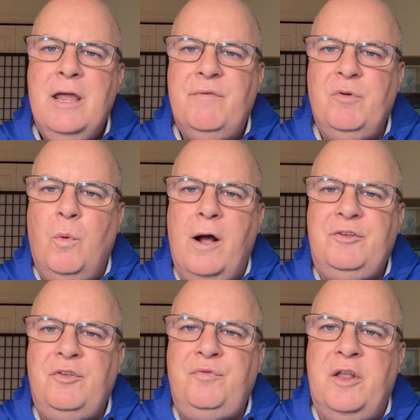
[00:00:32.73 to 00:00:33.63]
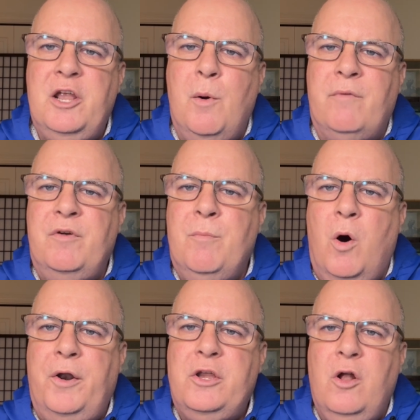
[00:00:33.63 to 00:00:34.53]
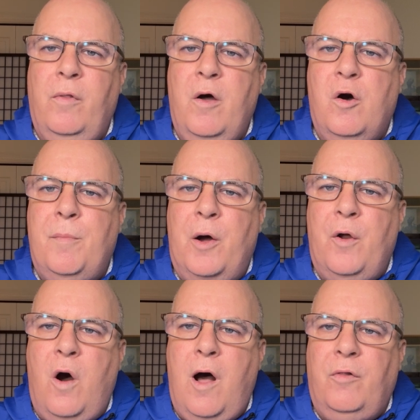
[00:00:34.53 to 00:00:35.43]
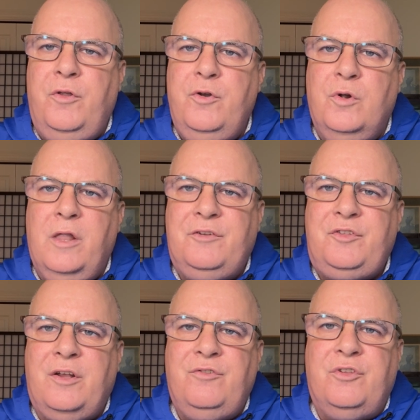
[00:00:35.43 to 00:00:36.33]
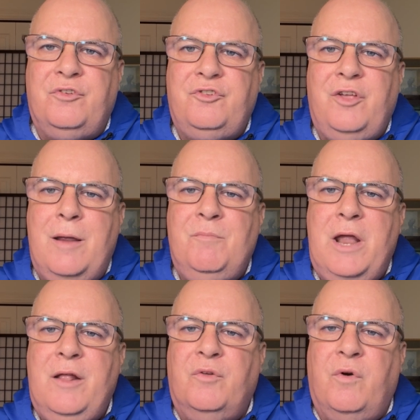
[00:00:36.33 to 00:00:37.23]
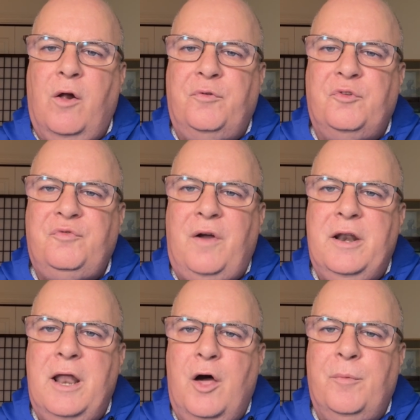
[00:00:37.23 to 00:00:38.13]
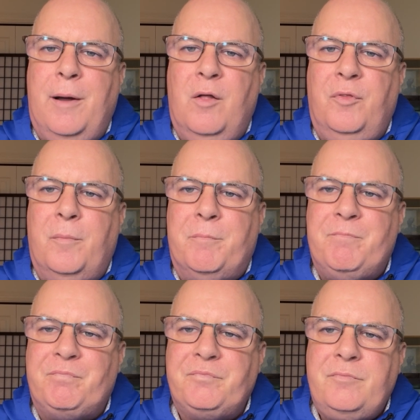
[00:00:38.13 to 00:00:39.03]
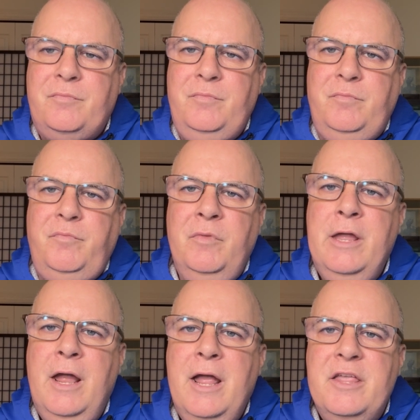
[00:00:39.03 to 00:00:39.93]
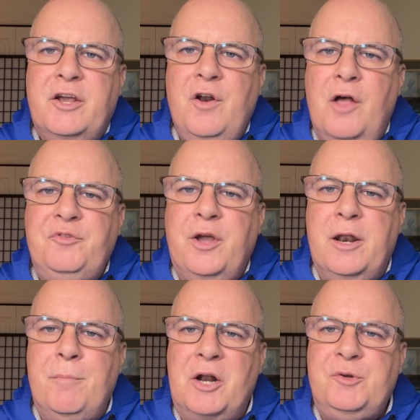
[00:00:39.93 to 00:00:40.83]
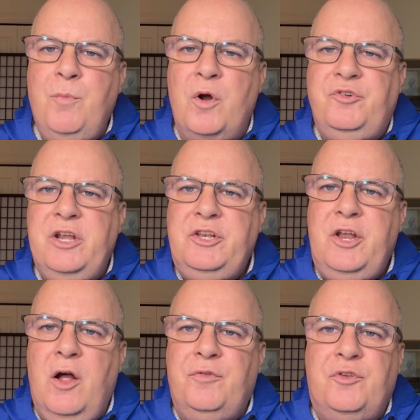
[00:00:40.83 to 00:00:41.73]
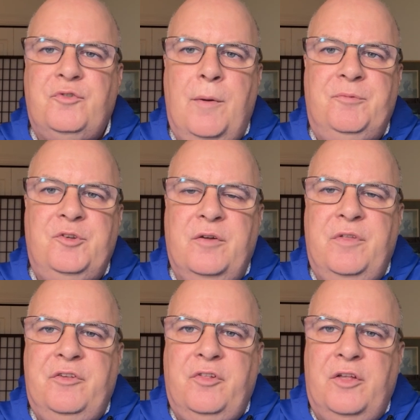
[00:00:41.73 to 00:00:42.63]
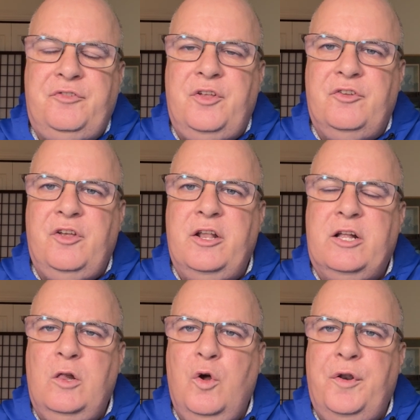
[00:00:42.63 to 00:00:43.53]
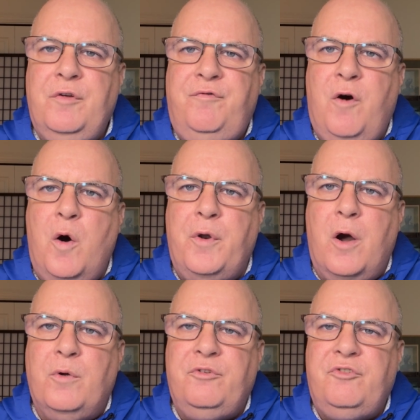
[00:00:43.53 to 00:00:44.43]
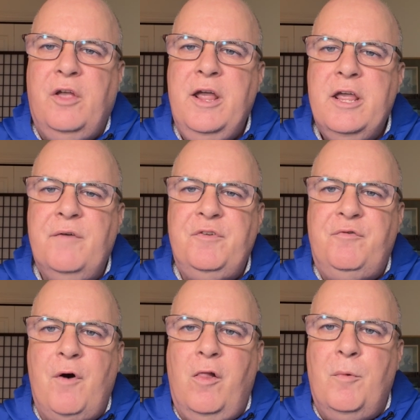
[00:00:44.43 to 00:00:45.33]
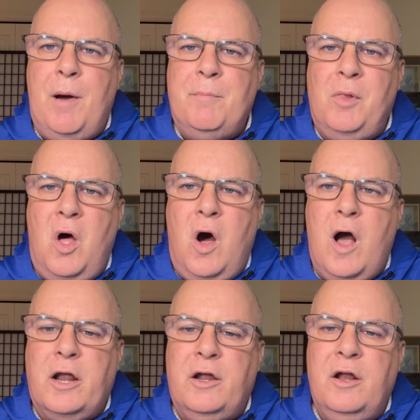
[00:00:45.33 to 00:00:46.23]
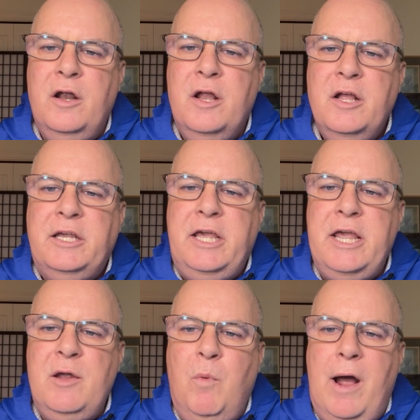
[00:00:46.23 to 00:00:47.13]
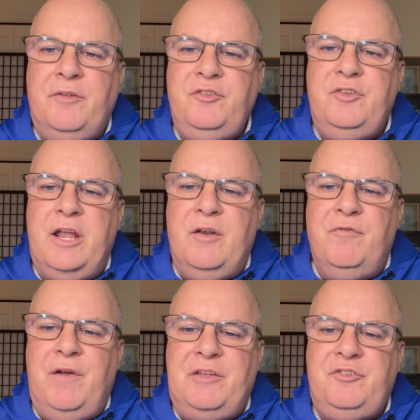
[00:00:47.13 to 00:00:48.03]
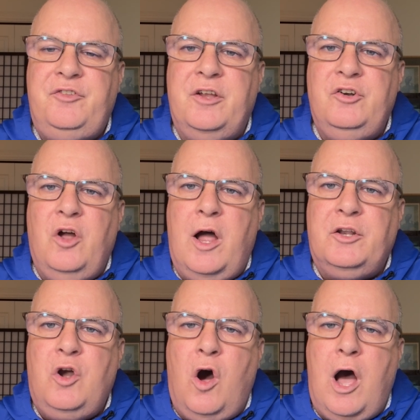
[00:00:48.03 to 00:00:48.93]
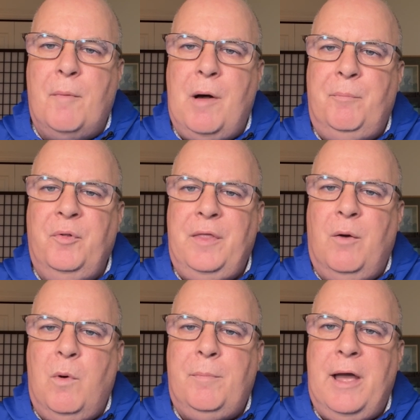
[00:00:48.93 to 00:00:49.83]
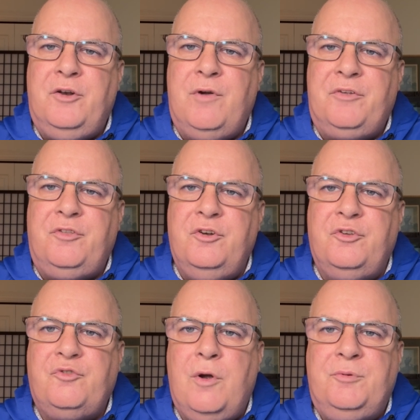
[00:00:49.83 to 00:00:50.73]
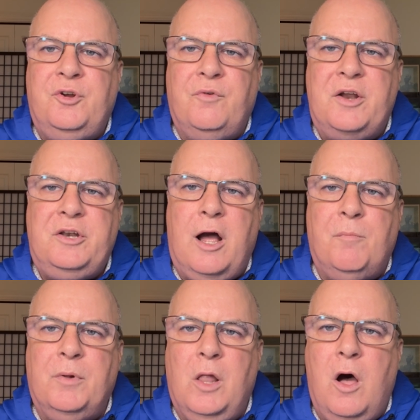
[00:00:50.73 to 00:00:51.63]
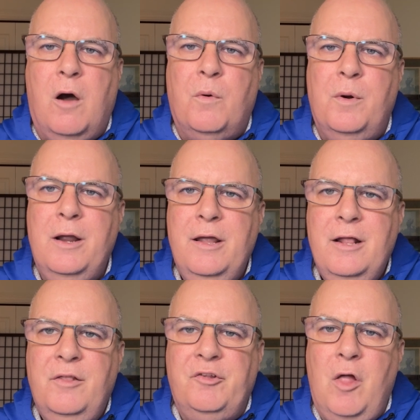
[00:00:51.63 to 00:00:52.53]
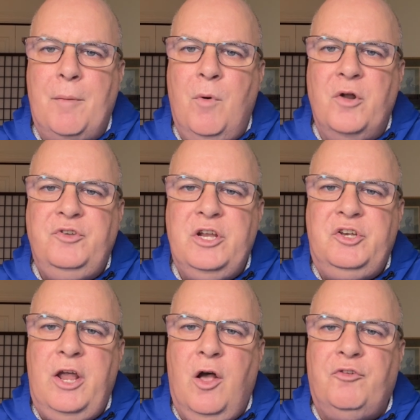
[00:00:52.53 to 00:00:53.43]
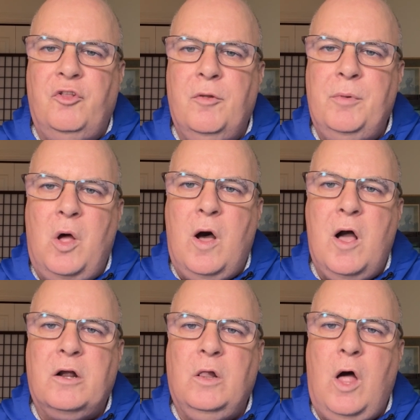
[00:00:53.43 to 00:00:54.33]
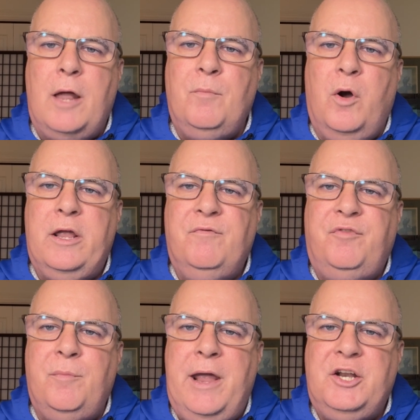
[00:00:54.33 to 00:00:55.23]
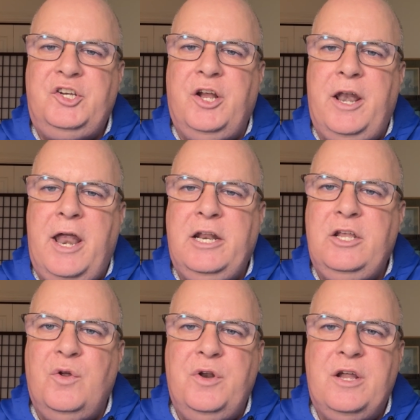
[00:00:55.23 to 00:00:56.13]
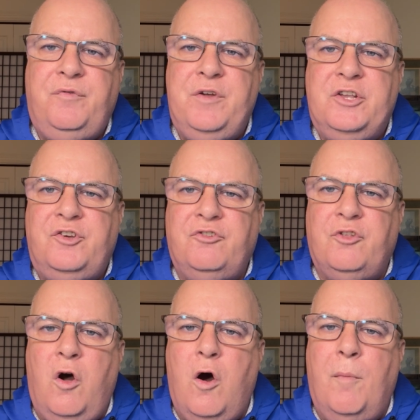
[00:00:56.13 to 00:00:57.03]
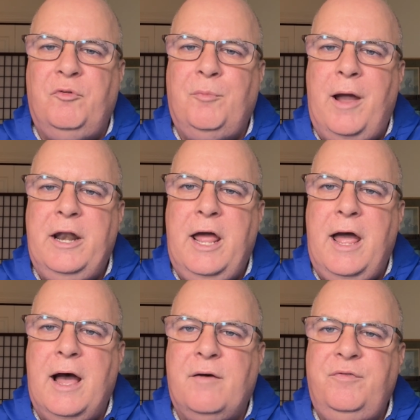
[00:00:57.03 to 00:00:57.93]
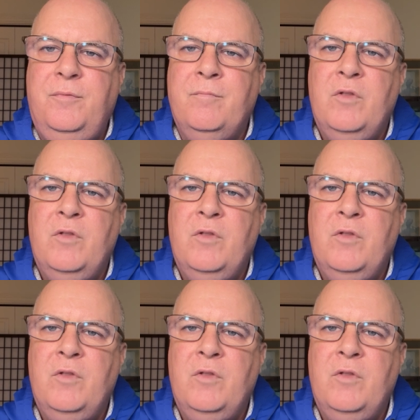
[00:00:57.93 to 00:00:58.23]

If you watch this video every morning, you'll know about all the new listings the same day the realtors find out about them. You can also get a much more detailed description of these listings, including photos, if you follow my blog, keywestinvesting.com. I'll put that web address in the description right down below. There's a lot more details in the blog, a lot more information, any unique features the homes might have.